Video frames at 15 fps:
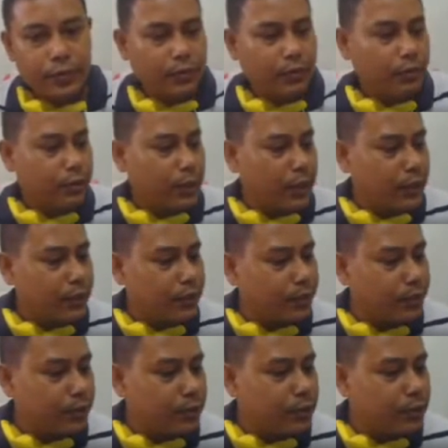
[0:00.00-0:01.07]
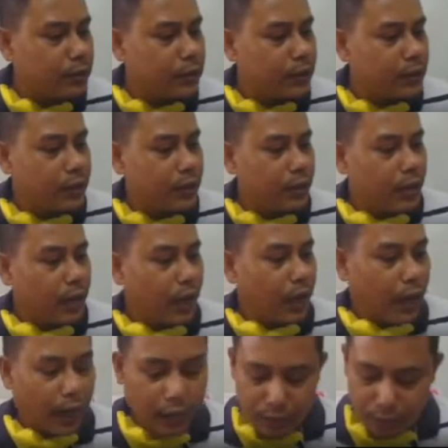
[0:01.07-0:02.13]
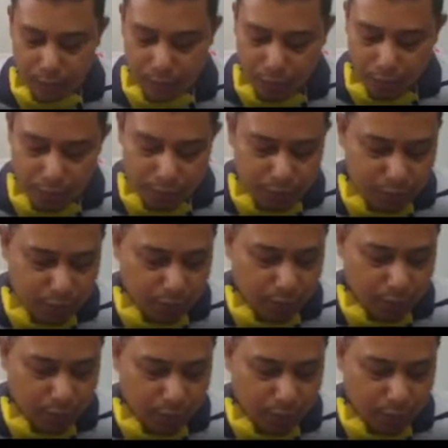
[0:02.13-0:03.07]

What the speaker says: We can use arc sine, say